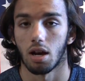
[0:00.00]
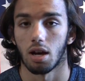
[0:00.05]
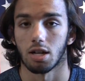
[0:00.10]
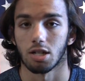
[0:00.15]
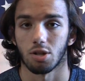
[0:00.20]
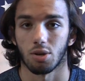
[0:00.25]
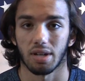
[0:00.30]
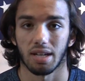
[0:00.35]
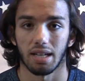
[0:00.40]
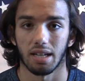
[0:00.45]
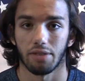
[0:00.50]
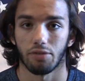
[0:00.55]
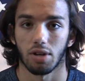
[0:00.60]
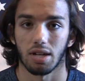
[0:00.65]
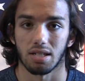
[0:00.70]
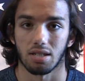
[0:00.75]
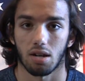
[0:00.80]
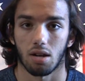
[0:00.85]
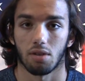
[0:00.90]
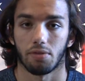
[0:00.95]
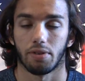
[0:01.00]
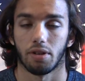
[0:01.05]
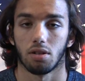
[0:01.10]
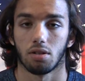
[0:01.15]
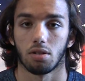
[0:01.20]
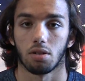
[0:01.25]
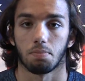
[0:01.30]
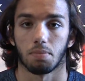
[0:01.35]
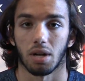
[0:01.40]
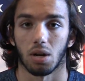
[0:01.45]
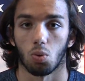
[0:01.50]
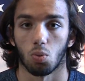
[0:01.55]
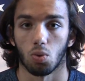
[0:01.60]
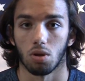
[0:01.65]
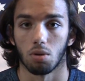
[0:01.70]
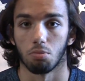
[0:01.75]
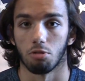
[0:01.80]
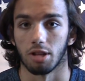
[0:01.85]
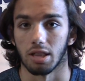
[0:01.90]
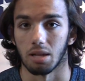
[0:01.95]
So I can't give you guys an on-feet look, but I
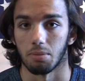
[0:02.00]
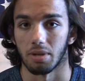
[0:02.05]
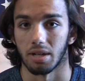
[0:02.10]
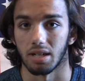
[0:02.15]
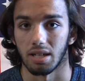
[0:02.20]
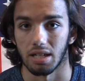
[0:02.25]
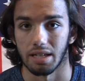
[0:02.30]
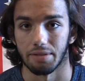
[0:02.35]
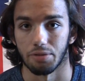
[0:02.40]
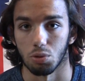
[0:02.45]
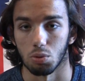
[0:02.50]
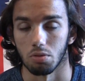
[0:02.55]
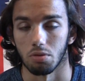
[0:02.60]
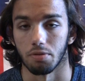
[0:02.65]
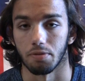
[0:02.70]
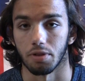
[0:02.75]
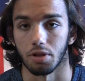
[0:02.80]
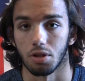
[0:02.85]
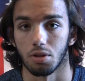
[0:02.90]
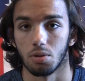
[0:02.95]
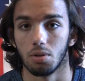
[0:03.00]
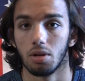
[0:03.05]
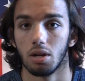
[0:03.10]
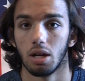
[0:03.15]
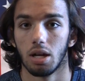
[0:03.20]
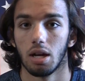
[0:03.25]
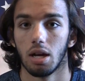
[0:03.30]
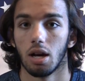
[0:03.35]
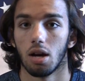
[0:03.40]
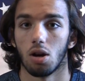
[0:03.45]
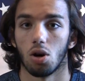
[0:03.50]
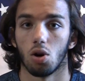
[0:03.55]
will bring them in to give you a review.